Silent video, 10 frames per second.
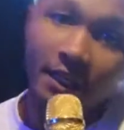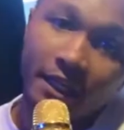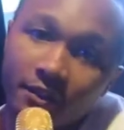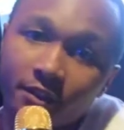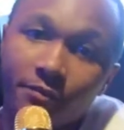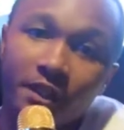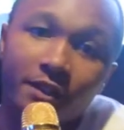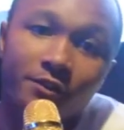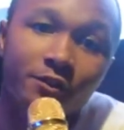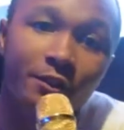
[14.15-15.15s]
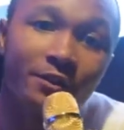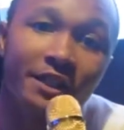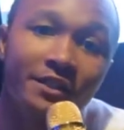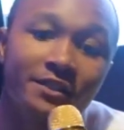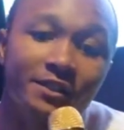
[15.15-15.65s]
Count Up, man. You know, we
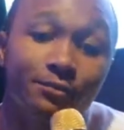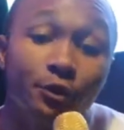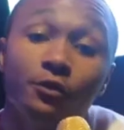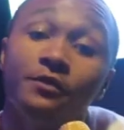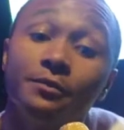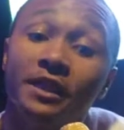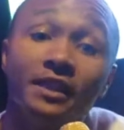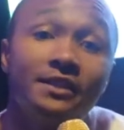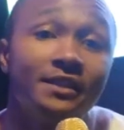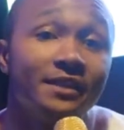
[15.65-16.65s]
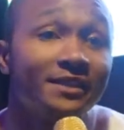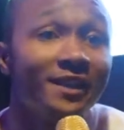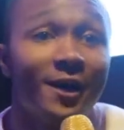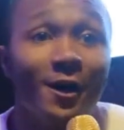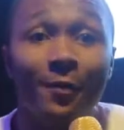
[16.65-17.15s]
out here just moving, man. It's just
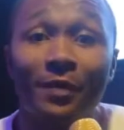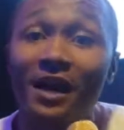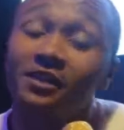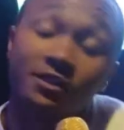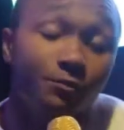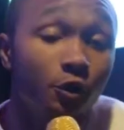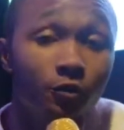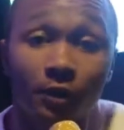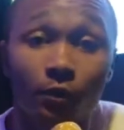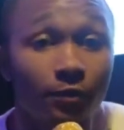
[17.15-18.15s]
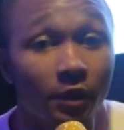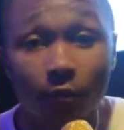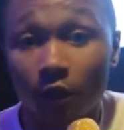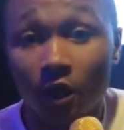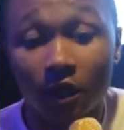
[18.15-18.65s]
a positive movement with me
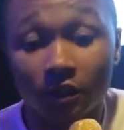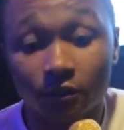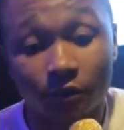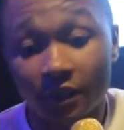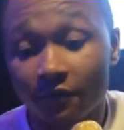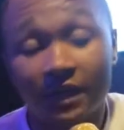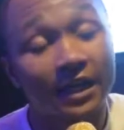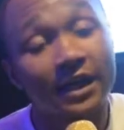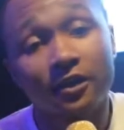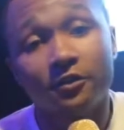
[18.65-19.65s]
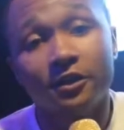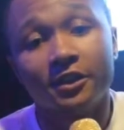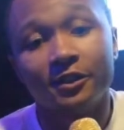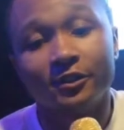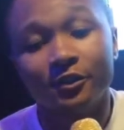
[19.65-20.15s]
regardless. Whatever I got
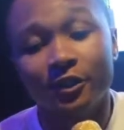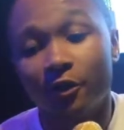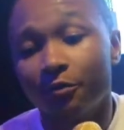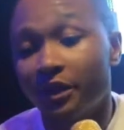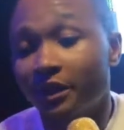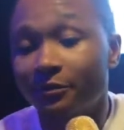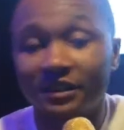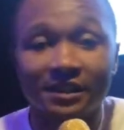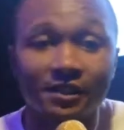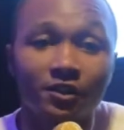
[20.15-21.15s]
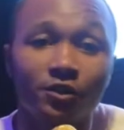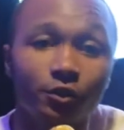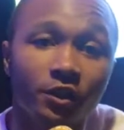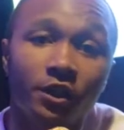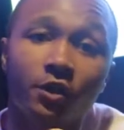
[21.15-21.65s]
going on, you know me. I'm just in the
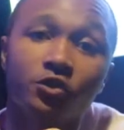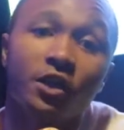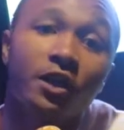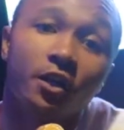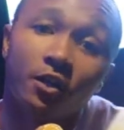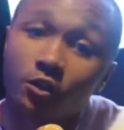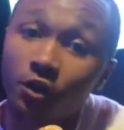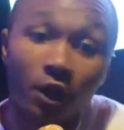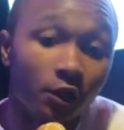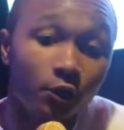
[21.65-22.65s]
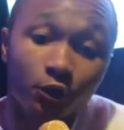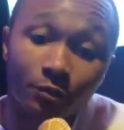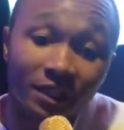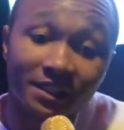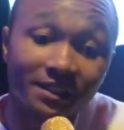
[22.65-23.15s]
studio trying to do the
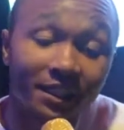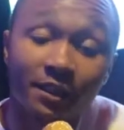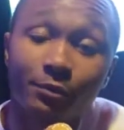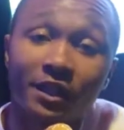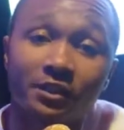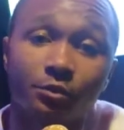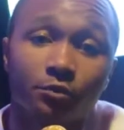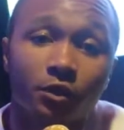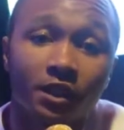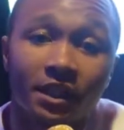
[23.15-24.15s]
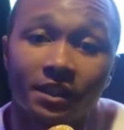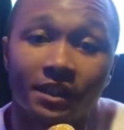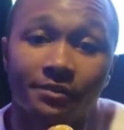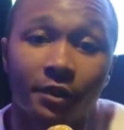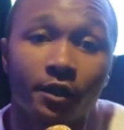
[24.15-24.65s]
best thing possible, bro.
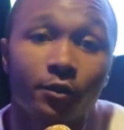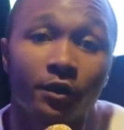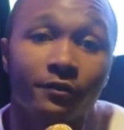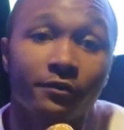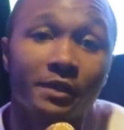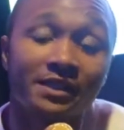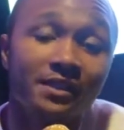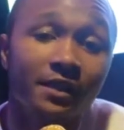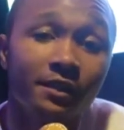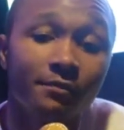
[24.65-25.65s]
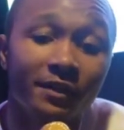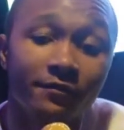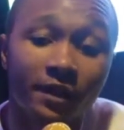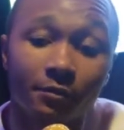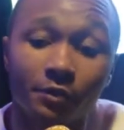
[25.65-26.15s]
That's make a way for my team, my
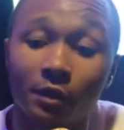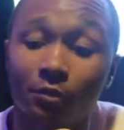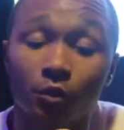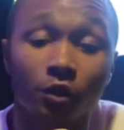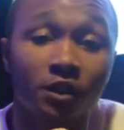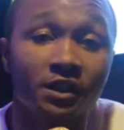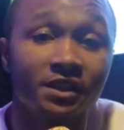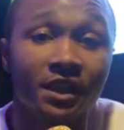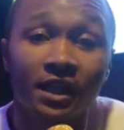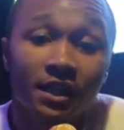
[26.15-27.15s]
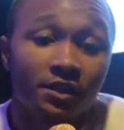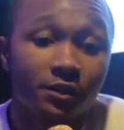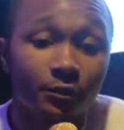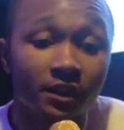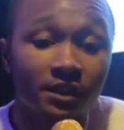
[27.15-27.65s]
family, my boys.
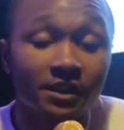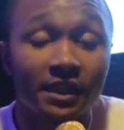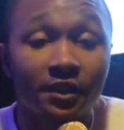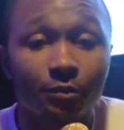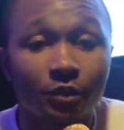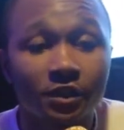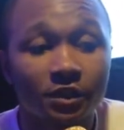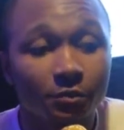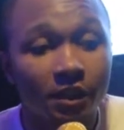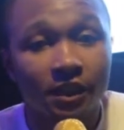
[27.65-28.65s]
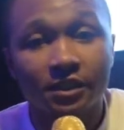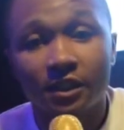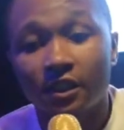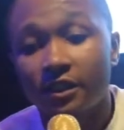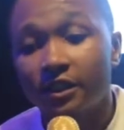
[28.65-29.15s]
Just out here pushing, man. That's
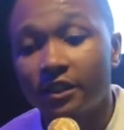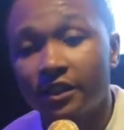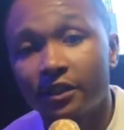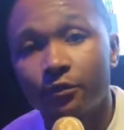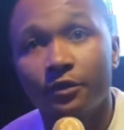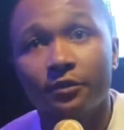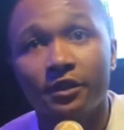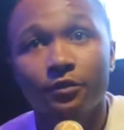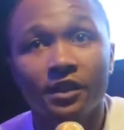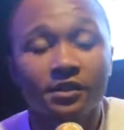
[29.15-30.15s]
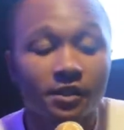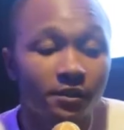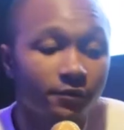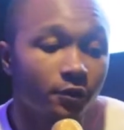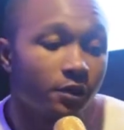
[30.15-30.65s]
all it is. That's what I
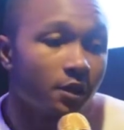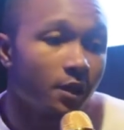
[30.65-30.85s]
stand for.